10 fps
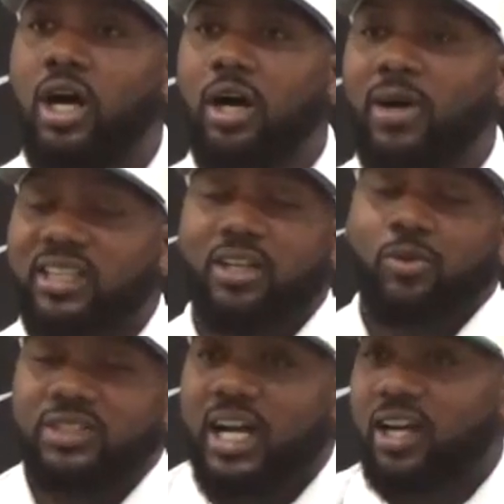I think
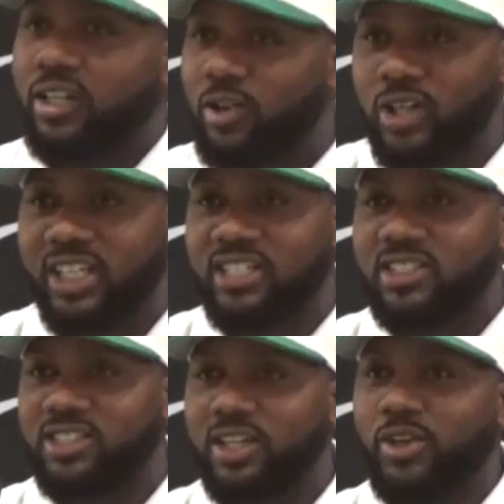we're tired of going
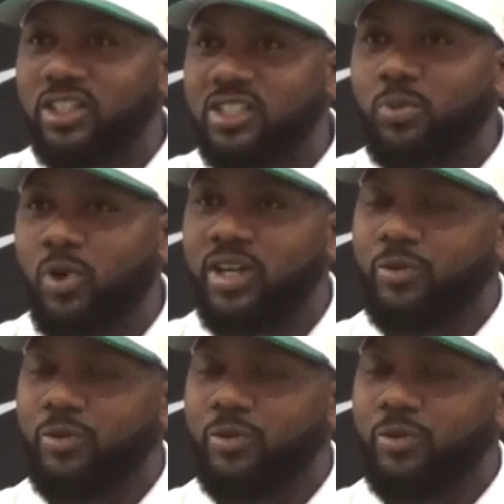against each other at this point